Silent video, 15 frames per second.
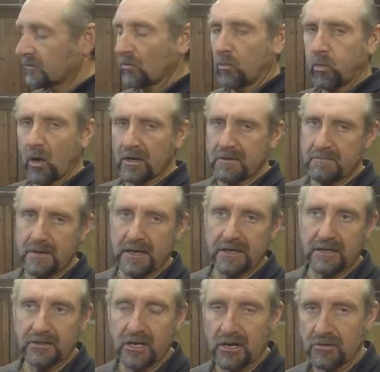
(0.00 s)
the 1mm
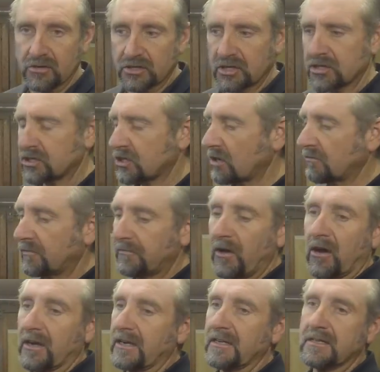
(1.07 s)
in those is so
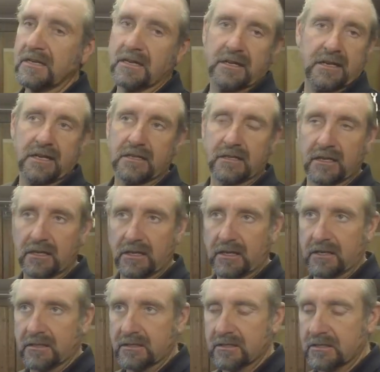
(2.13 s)
fine,
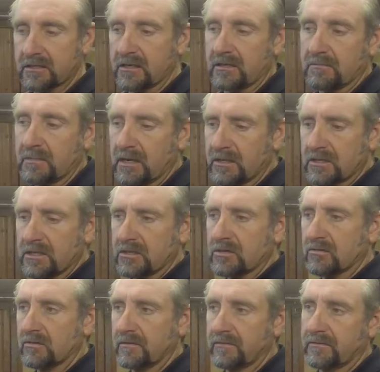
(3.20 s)
it makes it
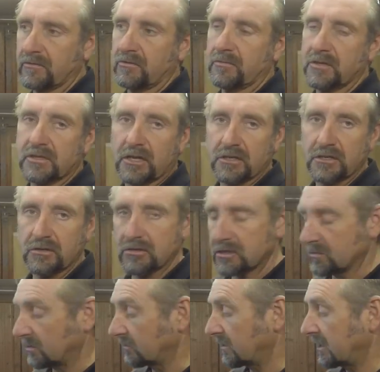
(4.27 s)
sort of almost
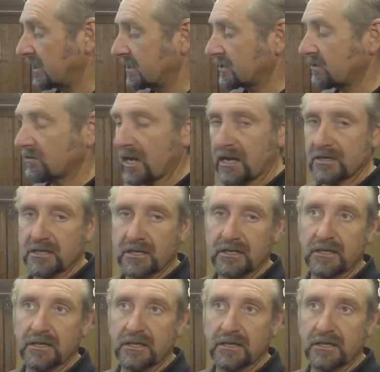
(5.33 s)
unusable really. It's okay as